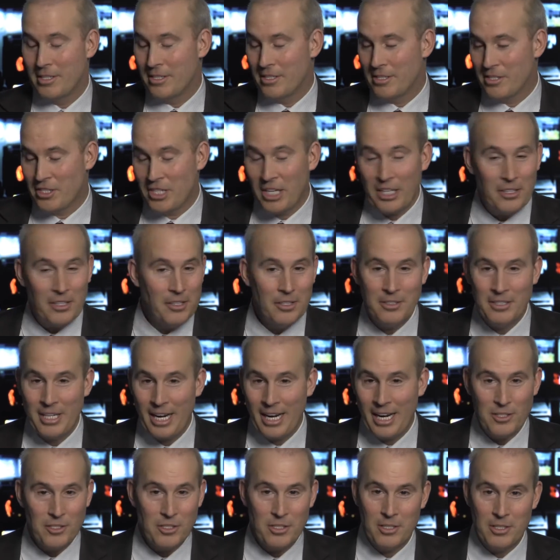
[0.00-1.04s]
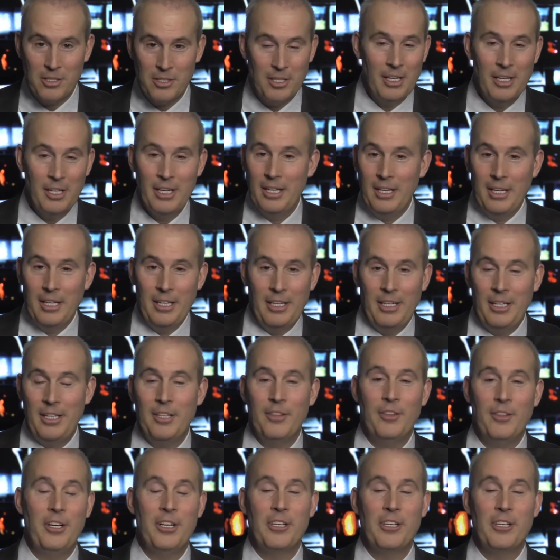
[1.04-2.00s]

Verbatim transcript: singer, dancer in the